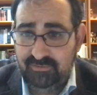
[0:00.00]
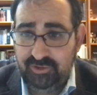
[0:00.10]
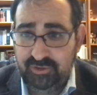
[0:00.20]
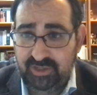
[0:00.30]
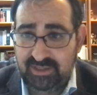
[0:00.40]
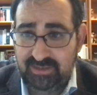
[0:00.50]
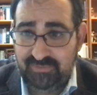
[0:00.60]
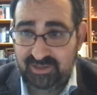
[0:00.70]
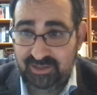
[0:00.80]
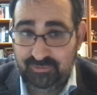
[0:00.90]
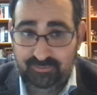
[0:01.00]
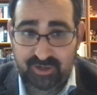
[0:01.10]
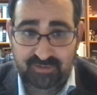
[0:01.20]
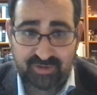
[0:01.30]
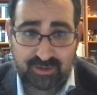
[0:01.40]
for doing something that
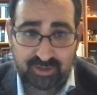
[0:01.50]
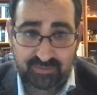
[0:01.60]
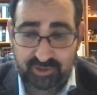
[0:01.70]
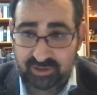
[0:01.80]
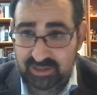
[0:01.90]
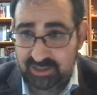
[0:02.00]
would run afoul of it.